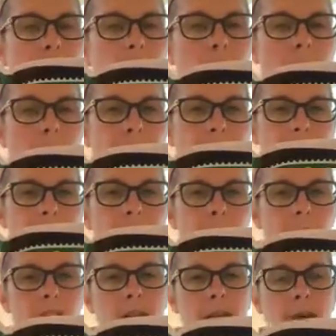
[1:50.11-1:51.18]
Puff!
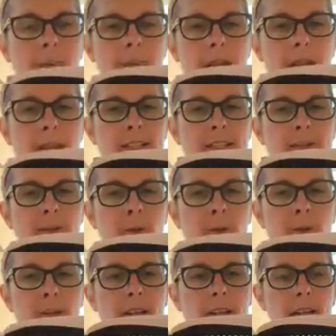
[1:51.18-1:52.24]
Black
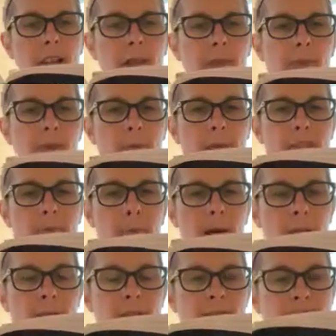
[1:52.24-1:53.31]
smoke came from the
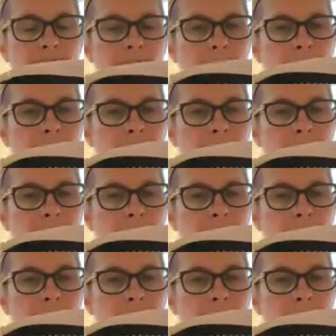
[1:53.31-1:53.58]
spout.